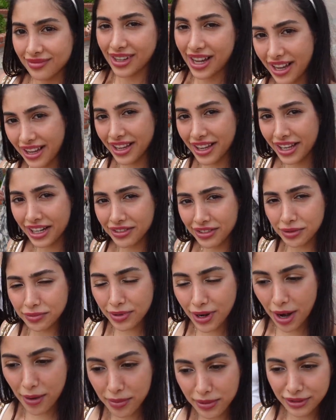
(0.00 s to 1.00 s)
I can't even
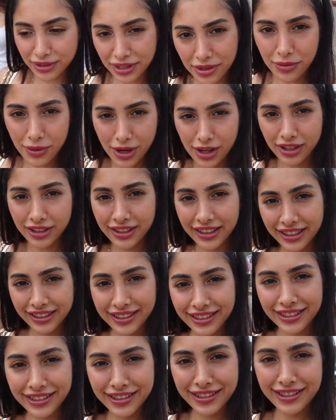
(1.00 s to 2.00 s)
properly walk
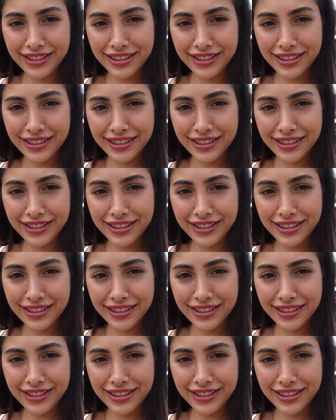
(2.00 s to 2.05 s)
like this,